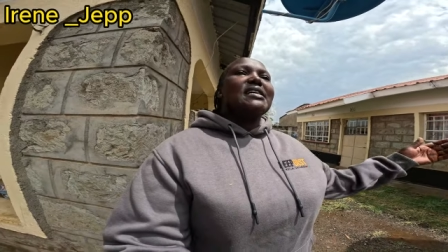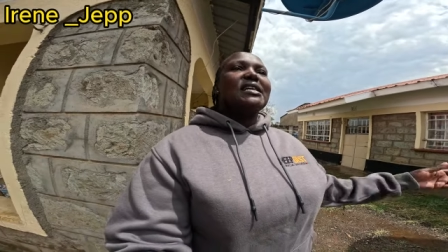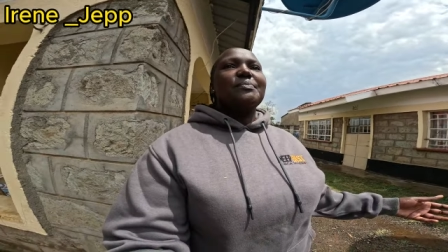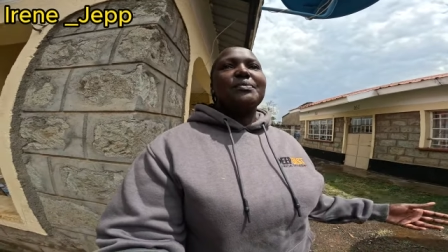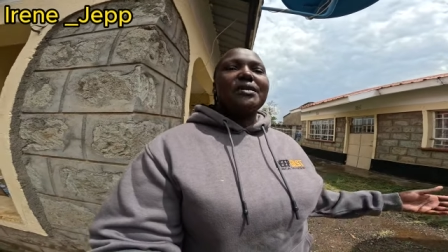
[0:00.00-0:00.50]

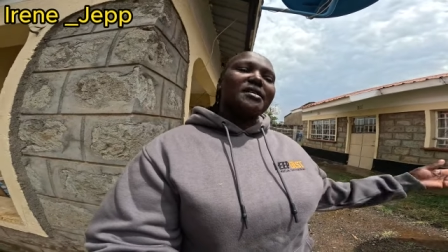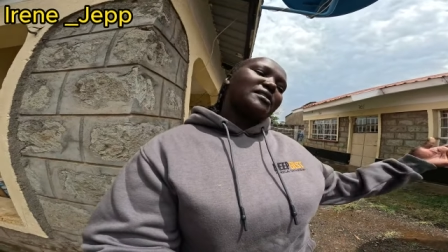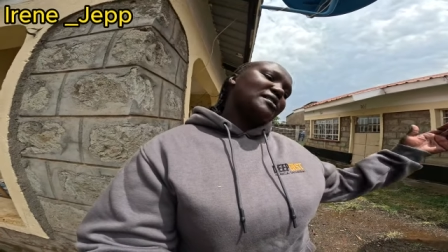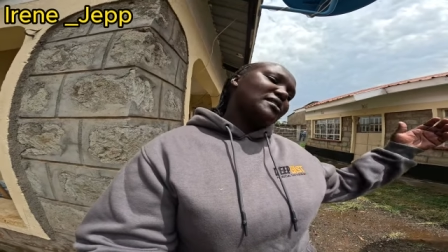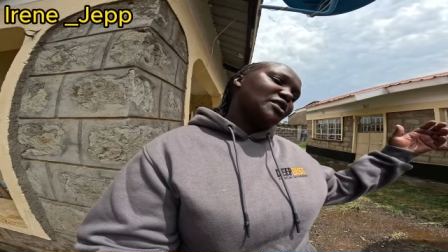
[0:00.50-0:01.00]
keep
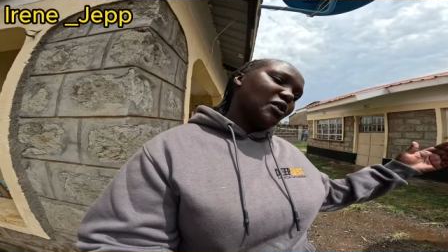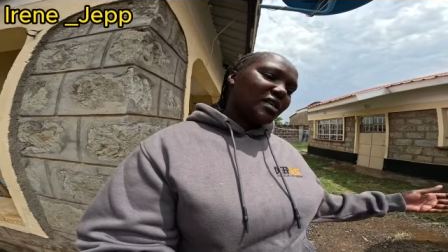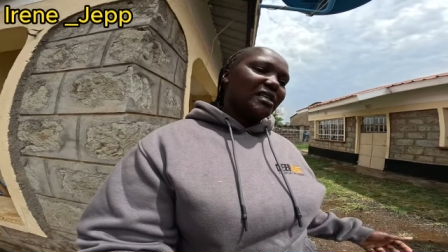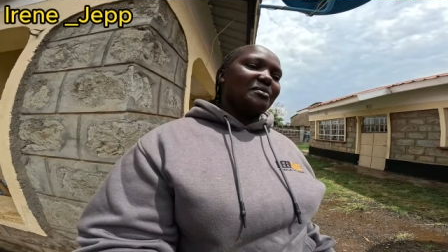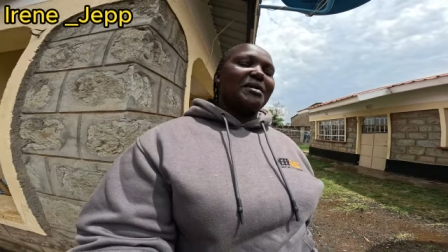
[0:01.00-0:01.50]

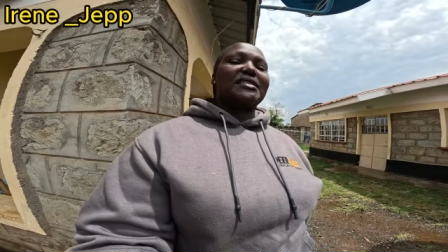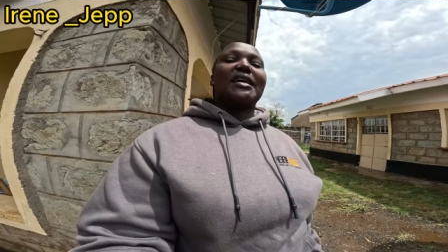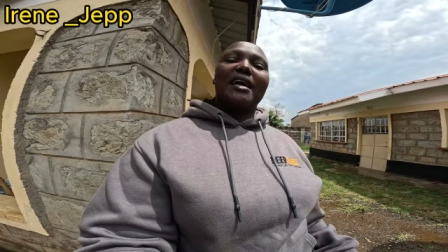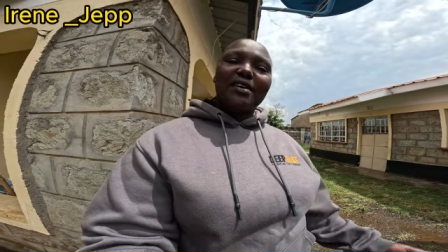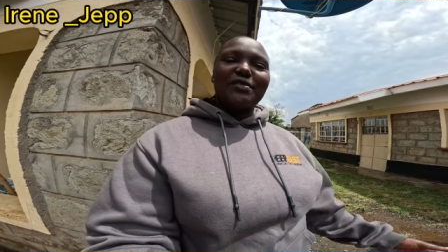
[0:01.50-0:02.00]
talking, but
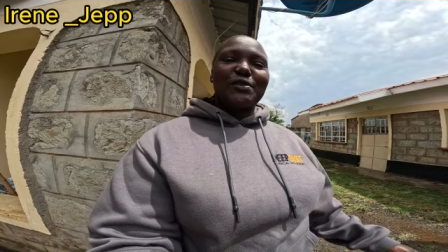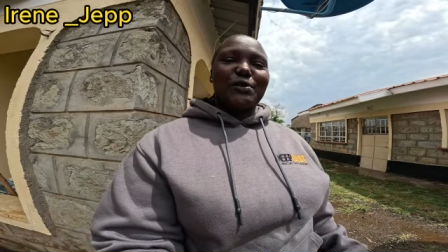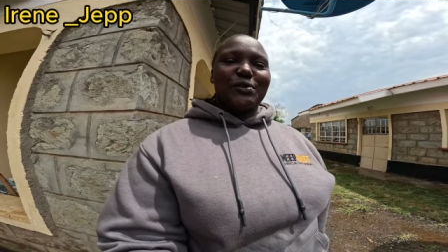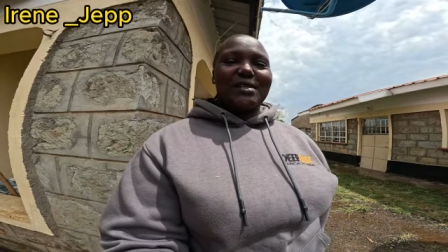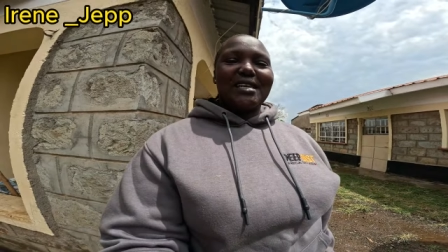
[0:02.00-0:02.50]
I have
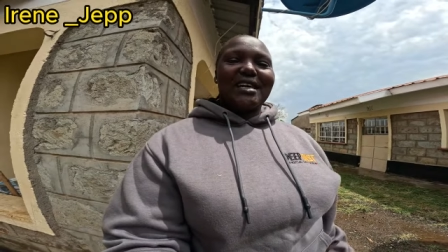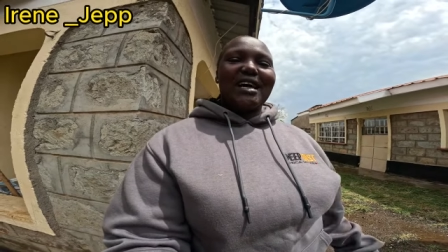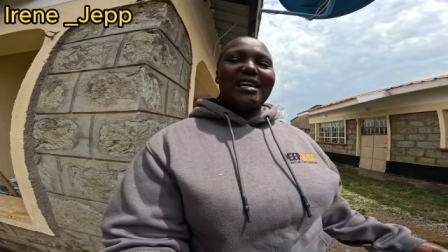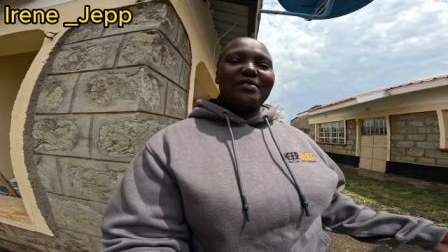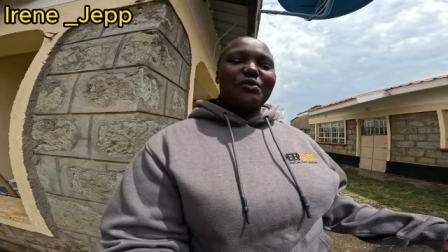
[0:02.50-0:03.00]
to
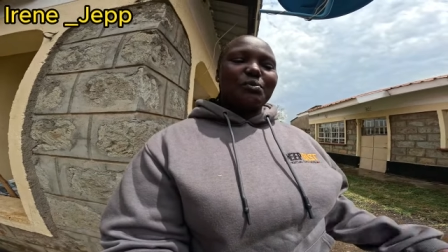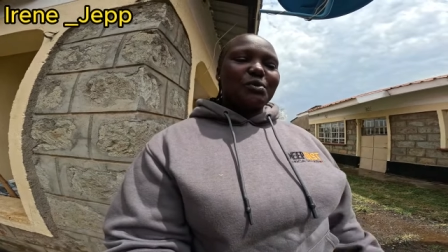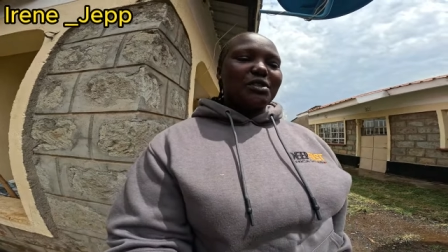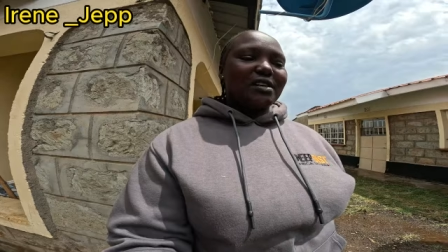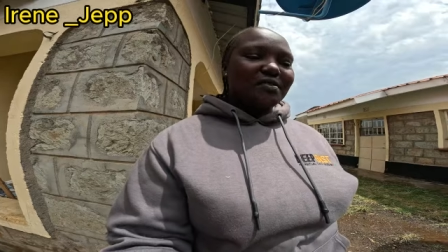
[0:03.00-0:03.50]

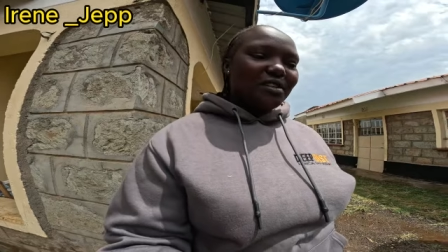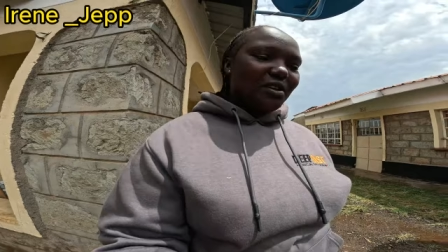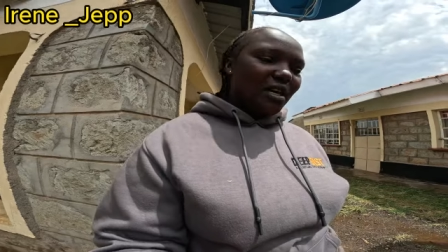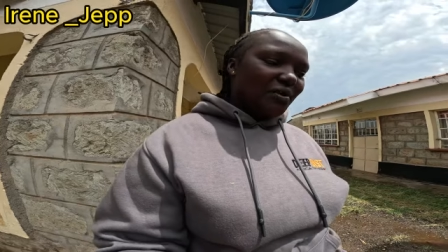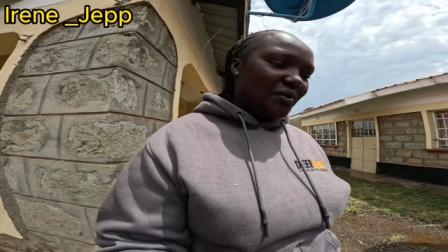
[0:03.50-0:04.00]
put a
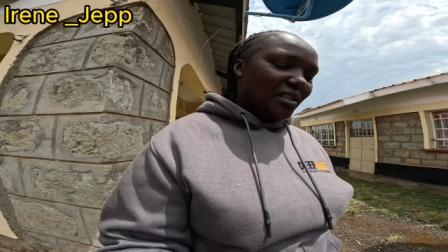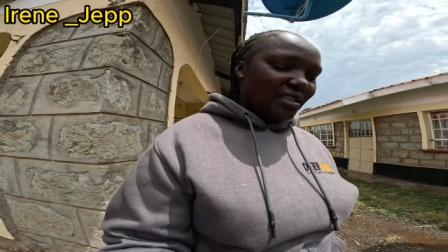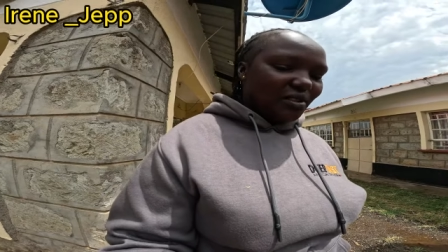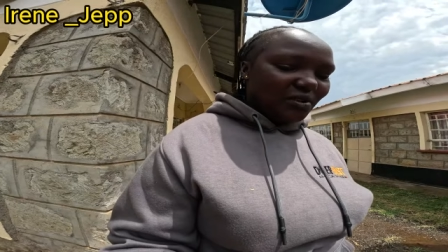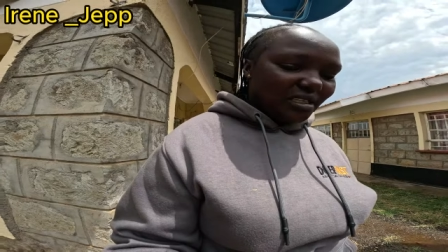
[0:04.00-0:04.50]
video out
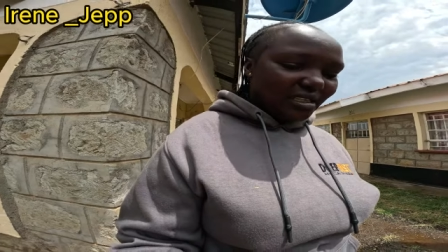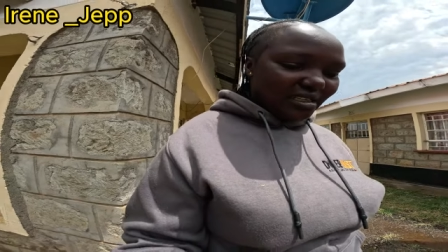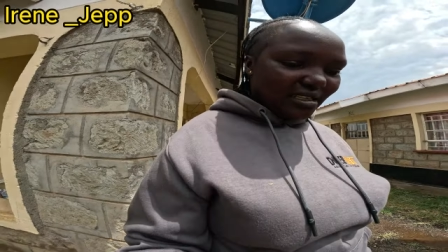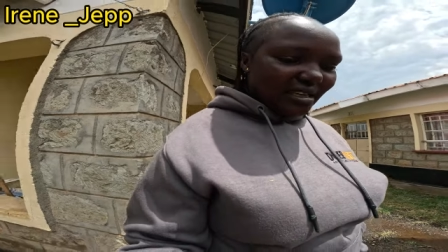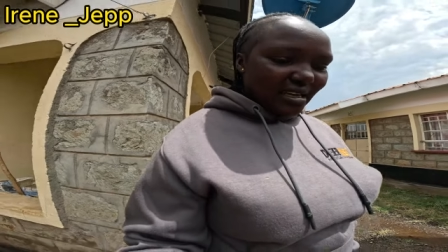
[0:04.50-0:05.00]
there
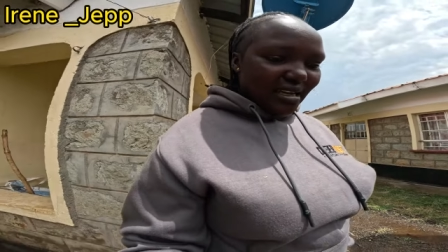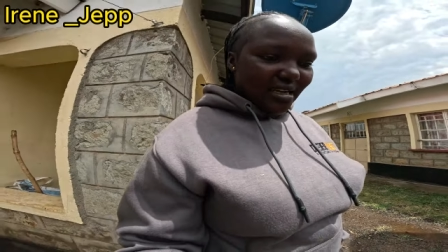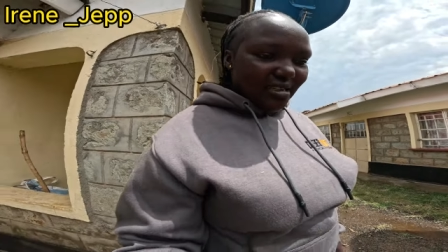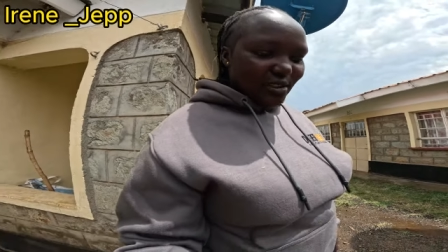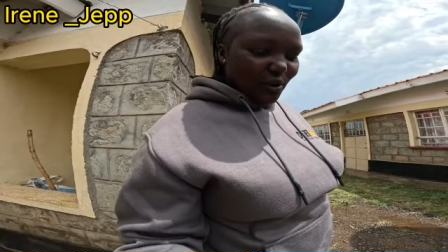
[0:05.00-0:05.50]
today.
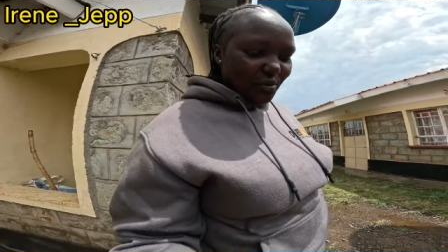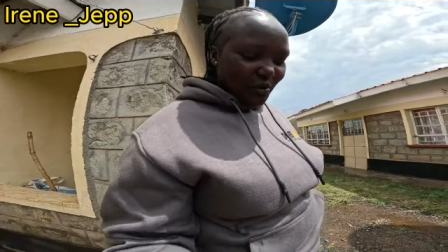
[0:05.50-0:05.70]
So